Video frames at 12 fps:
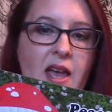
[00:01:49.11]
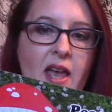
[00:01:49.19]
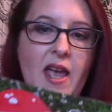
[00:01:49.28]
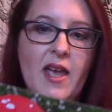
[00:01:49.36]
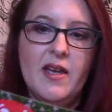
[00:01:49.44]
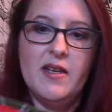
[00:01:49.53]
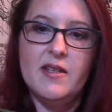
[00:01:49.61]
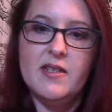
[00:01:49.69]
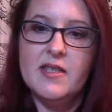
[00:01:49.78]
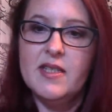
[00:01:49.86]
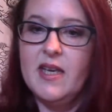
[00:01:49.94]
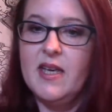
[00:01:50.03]
And
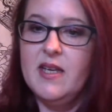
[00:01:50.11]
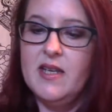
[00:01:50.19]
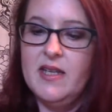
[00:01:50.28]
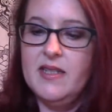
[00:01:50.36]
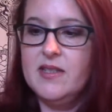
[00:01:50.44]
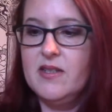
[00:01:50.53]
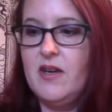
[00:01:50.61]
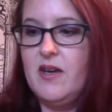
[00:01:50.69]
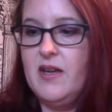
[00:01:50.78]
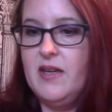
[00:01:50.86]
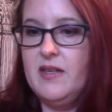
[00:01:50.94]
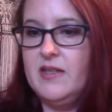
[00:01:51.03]
then it's
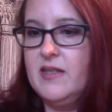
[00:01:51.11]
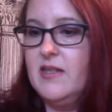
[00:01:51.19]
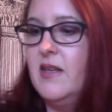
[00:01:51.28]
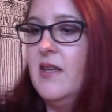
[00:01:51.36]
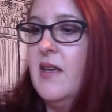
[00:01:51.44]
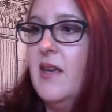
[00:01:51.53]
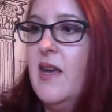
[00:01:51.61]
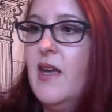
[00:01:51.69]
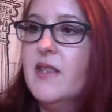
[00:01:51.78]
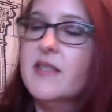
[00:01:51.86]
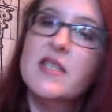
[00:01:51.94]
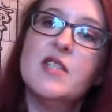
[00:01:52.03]
got,
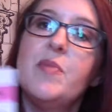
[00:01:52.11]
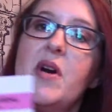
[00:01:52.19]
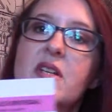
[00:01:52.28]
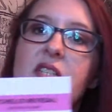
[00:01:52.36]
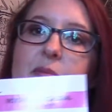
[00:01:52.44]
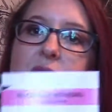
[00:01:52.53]
this is box number